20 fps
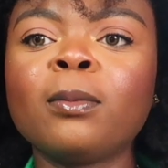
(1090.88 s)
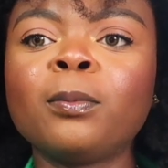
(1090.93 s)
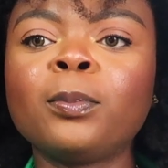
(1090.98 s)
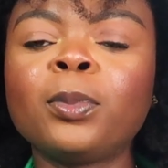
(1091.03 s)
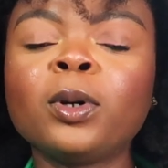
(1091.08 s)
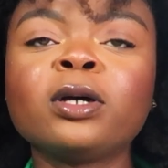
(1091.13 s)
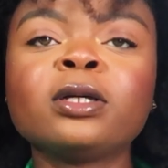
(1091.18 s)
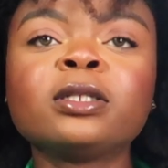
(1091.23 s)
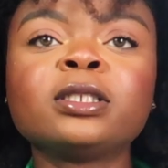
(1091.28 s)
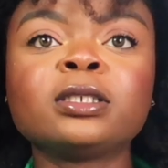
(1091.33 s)

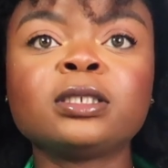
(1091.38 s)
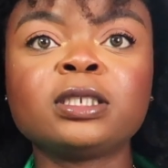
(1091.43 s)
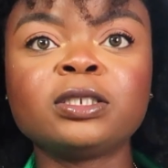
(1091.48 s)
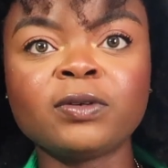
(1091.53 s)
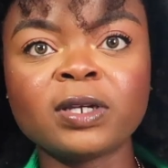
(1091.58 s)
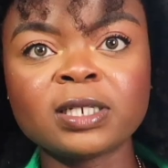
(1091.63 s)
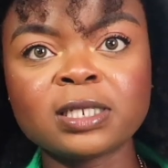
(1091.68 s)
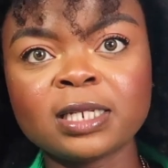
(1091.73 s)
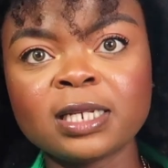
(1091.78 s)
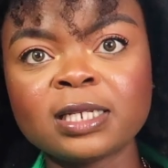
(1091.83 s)
But the
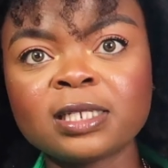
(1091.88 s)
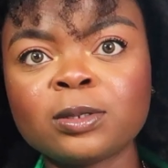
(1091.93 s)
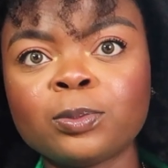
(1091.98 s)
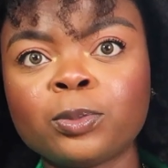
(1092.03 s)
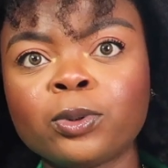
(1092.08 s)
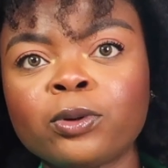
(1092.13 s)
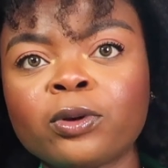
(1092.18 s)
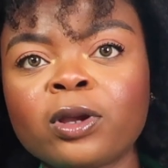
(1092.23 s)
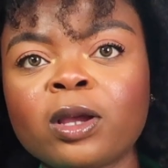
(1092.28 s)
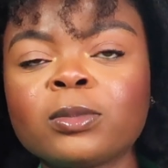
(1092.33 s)
residency
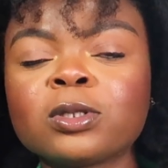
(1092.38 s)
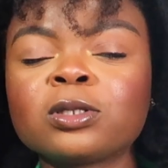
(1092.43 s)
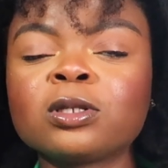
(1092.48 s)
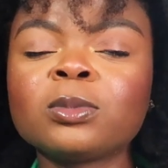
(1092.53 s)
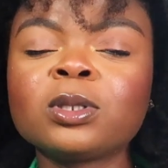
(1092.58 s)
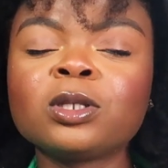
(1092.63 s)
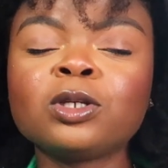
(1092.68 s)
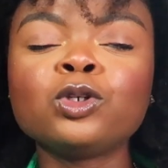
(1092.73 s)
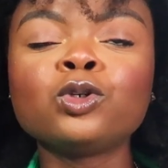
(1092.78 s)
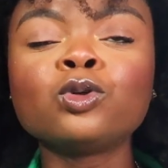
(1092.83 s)
program is
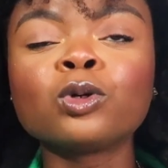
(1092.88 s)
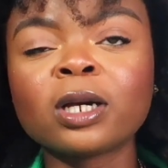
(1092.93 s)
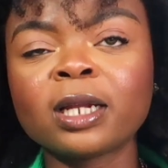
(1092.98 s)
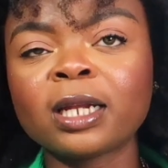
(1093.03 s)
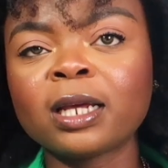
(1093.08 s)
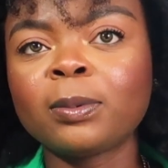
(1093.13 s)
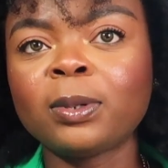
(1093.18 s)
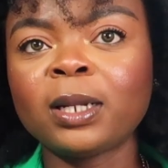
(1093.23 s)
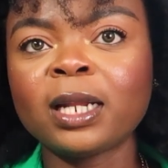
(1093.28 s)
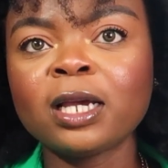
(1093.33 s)
something you can
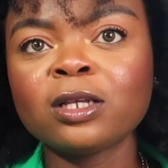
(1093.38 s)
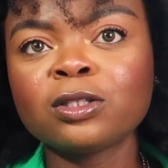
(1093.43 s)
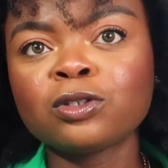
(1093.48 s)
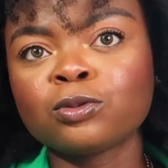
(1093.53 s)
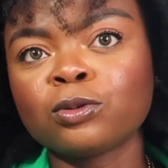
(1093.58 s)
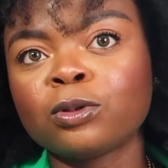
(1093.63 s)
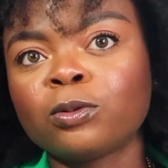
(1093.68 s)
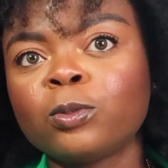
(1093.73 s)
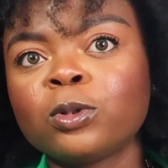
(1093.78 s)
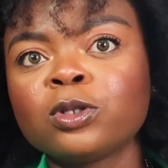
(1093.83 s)
apply
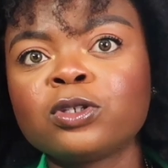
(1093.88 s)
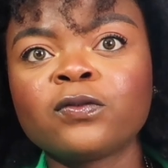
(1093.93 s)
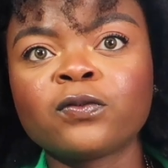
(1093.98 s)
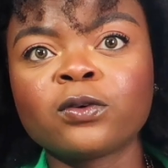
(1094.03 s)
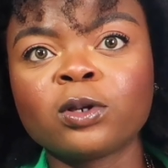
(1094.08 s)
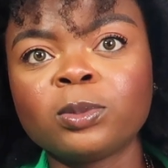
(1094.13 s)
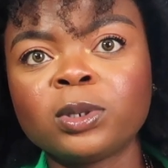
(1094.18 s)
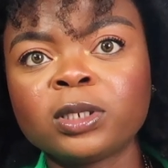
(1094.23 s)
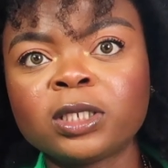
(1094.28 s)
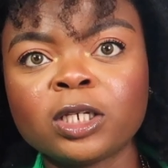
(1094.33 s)
to once you've
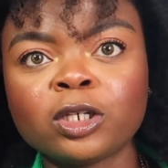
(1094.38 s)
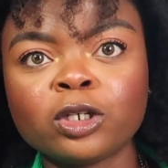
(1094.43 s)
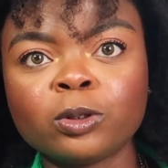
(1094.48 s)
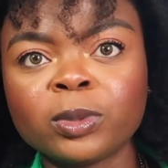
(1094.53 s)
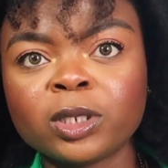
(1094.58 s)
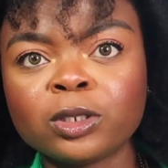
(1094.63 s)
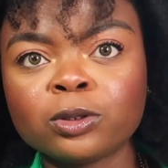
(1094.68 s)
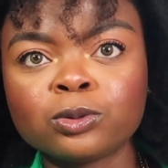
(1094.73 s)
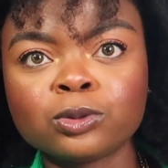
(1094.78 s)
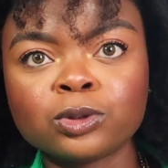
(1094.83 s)
completed your
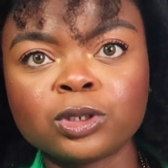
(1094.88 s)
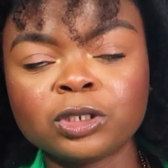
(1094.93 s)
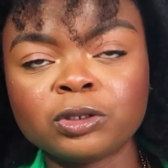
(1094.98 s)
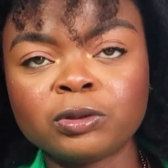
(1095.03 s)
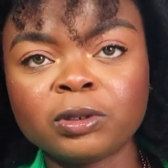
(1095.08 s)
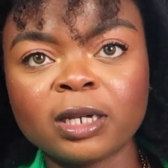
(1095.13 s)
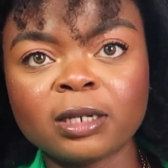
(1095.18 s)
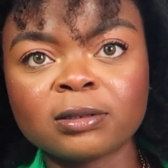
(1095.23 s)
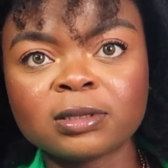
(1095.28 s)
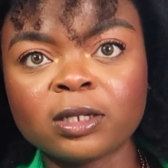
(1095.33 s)
medical
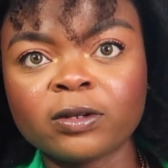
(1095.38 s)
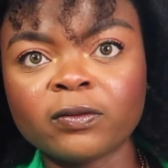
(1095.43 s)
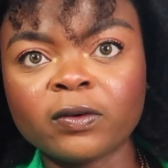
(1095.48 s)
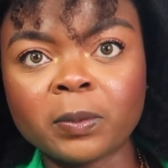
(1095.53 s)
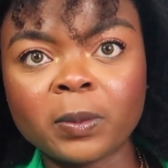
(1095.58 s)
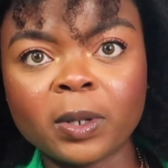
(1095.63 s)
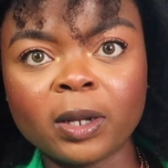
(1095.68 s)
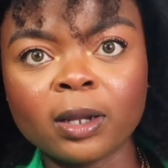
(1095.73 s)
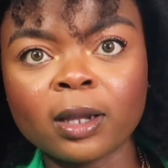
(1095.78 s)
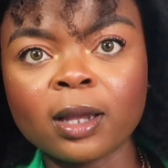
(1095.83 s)
degree outside of
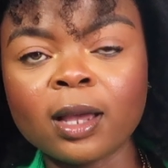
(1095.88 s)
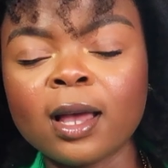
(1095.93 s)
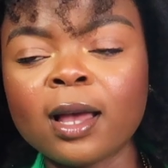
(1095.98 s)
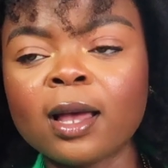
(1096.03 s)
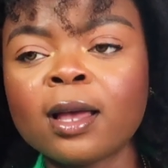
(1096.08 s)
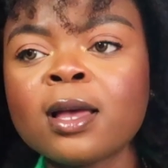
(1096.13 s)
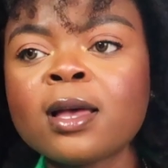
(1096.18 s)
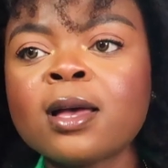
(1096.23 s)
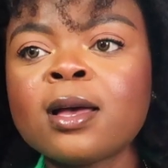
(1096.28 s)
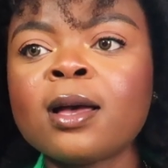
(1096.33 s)

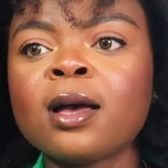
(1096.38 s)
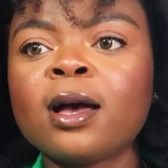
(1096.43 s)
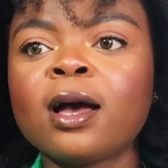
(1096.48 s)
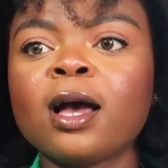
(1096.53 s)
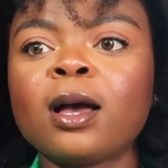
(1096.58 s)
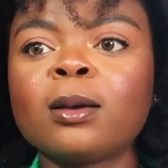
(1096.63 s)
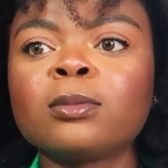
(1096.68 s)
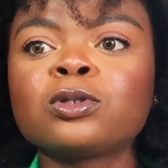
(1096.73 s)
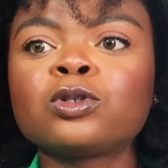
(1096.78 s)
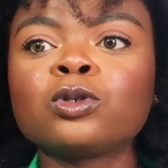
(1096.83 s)
America.
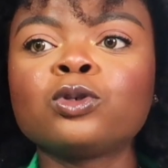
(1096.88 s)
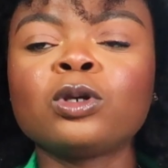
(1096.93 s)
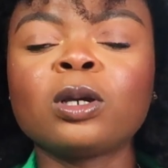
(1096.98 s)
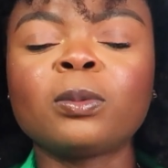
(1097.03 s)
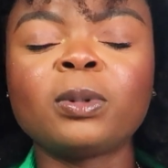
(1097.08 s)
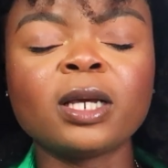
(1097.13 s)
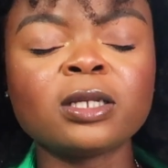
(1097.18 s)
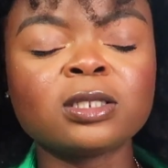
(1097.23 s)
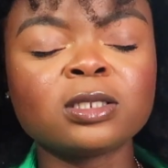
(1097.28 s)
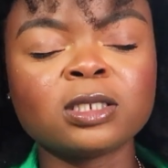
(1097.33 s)
So you
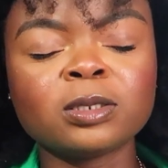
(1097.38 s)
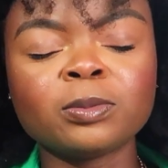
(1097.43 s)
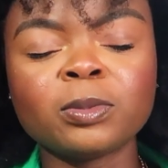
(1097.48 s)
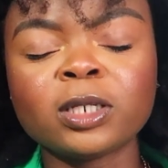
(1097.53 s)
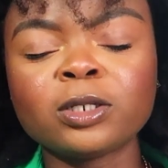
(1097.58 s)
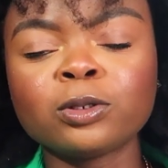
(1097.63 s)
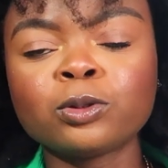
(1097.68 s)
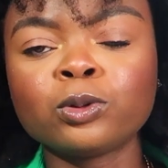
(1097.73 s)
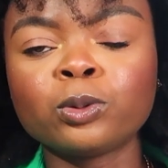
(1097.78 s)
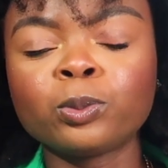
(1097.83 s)
apply to the
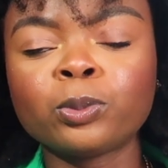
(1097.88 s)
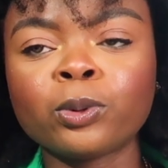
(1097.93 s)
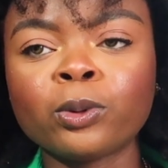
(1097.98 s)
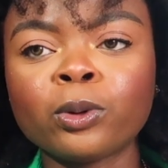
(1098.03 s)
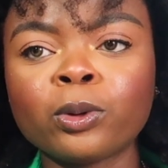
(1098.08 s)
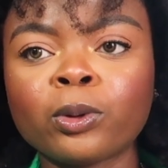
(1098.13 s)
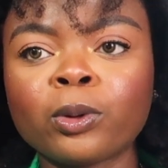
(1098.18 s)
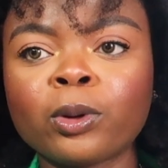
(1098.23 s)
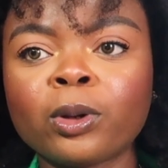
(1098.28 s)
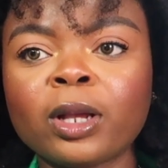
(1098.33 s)
medical
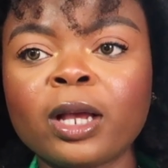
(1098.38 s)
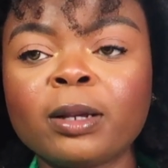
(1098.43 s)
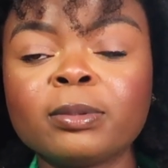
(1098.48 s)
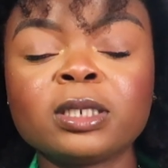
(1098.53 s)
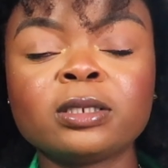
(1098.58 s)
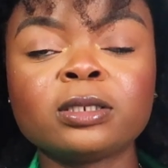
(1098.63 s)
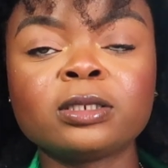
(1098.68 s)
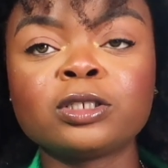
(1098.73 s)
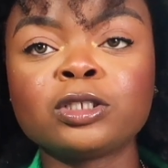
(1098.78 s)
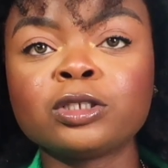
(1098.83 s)

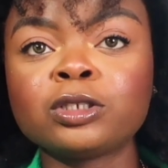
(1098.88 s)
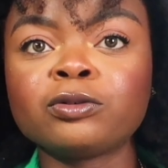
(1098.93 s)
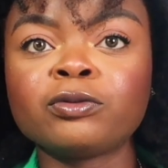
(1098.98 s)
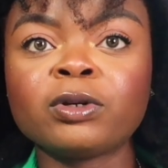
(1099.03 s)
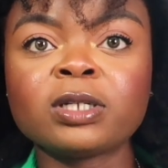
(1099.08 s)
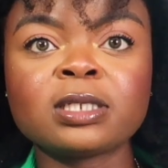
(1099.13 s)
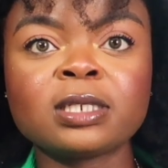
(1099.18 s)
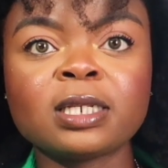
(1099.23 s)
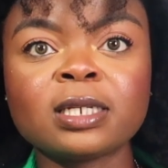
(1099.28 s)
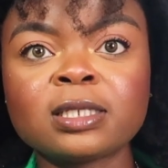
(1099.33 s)
program, to the
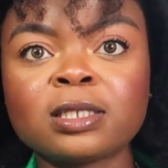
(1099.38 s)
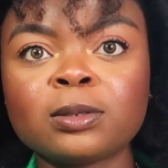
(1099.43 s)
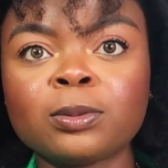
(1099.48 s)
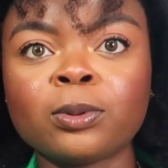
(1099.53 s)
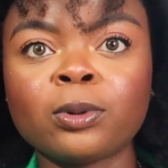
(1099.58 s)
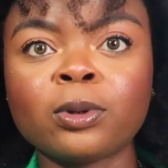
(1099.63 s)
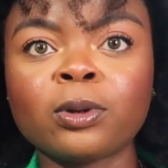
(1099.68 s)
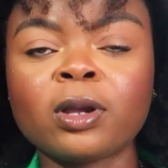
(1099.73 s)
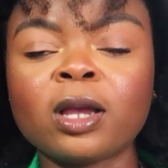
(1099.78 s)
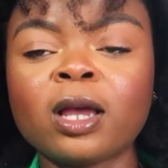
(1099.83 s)
residency
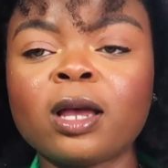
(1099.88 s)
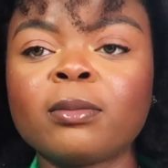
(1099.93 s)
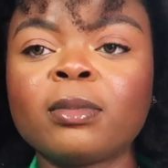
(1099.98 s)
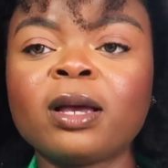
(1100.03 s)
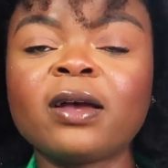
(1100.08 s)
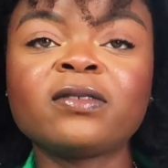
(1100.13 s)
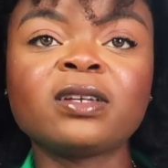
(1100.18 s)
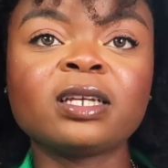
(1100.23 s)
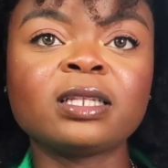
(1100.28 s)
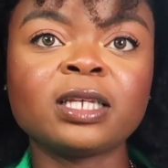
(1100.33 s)
program.
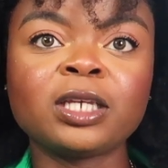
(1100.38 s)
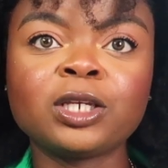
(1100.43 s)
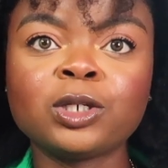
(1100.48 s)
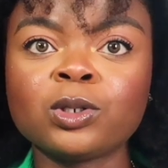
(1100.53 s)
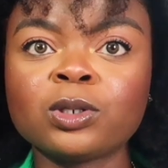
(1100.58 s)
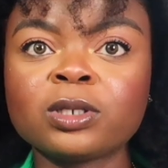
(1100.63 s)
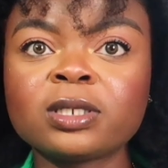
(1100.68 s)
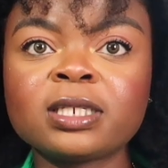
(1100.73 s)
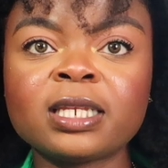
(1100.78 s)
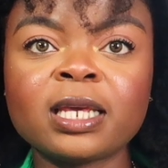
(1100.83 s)
After taking
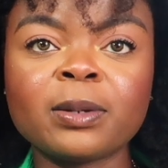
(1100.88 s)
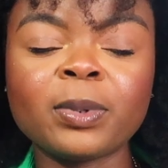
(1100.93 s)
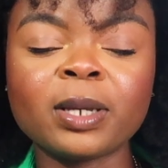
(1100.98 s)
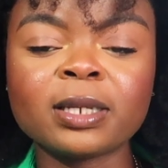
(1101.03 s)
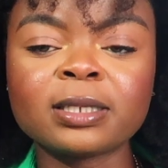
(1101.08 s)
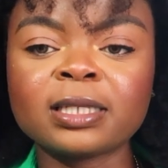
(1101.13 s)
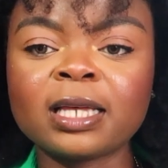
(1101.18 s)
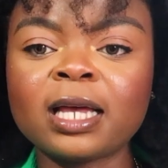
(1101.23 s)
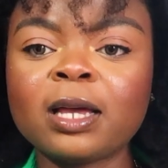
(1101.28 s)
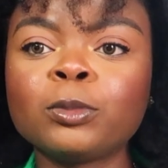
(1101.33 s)
your step
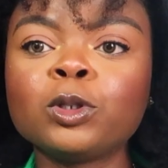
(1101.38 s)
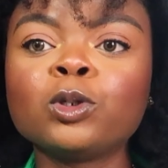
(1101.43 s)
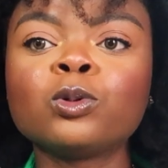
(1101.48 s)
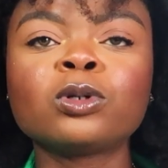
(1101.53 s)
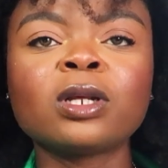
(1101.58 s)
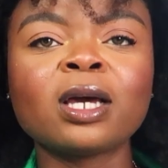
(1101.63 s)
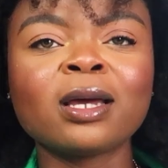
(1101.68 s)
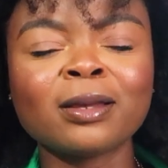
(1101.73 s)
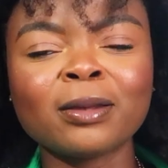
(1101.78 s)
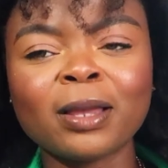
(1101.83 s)
exam, you
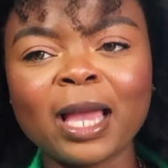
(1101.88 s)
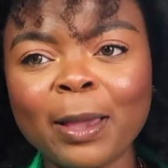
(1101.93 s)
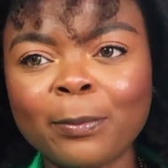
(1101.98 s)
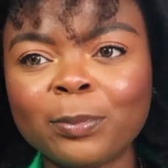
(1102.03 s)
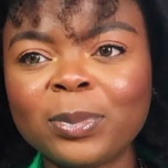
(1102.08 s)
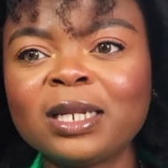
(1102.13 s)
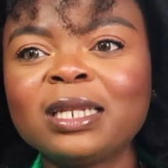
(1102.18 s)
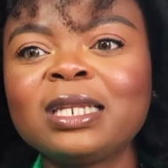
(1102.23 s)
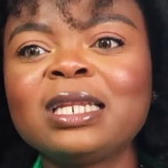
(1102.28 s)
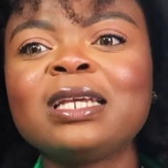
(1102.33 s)
would, I
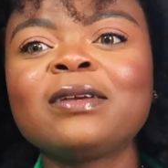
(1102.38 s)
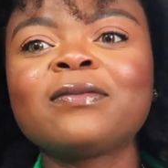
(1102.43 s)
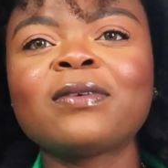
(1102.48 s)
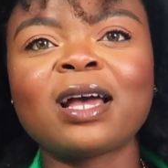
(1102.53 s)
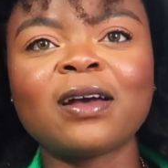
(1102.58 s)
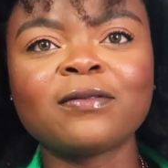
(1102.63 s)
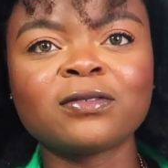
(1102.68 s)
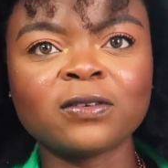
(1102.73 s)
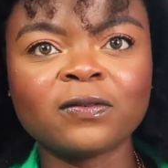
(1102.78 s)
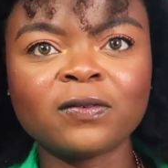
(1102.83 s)
believe,
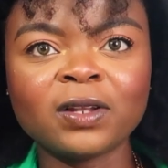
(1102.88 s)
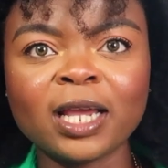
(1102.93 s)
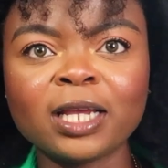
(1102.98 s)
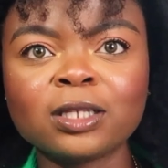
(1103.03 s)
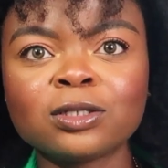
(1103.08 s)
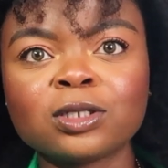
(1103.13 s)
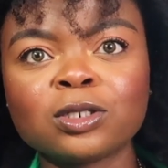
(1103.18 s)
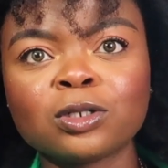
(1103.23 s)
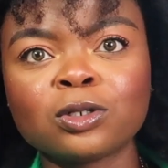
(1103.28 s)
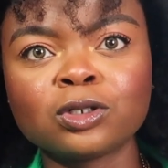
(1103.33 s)
have to fly
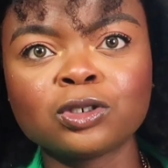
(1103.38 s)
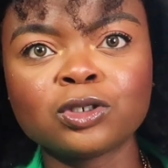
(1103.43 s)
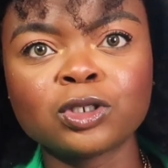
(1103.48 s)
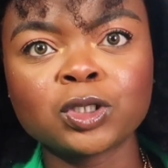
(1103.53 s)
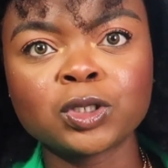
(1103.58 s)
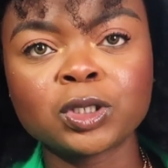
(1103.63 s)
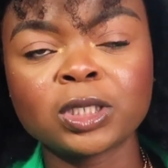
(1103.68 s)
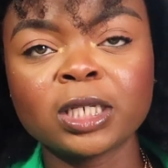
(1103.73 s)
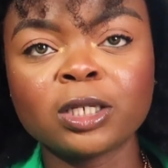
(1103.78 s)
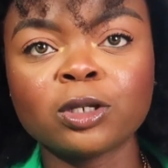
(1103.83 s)
into the country
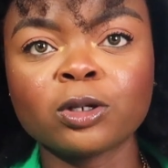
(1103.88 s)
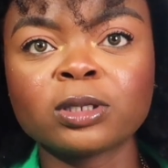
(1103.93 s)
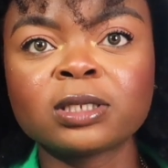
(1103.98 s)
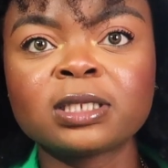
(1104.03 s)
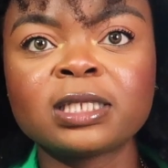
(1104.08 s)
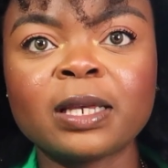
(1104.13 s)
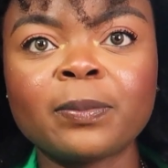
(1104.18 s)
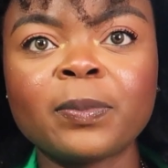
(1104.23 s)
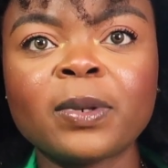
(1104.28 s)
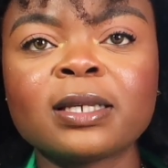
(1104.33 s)
to take your
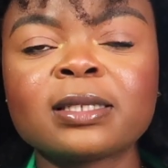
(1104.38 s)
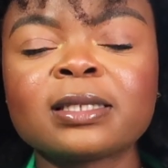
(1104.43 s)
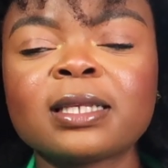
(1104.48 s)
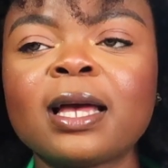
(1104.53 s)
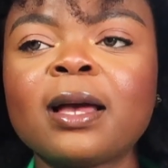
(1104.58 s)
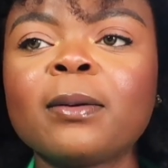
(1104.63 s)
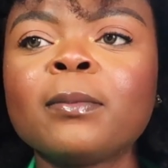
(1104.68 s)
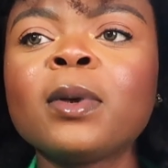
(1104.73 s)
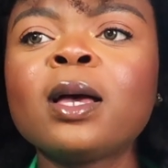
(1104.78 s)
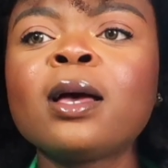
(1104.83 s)
step
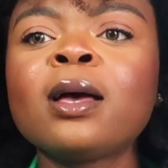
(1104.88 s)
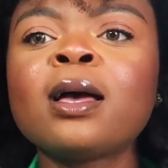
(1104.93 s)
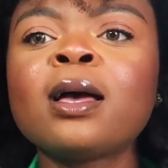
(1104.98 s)
exam,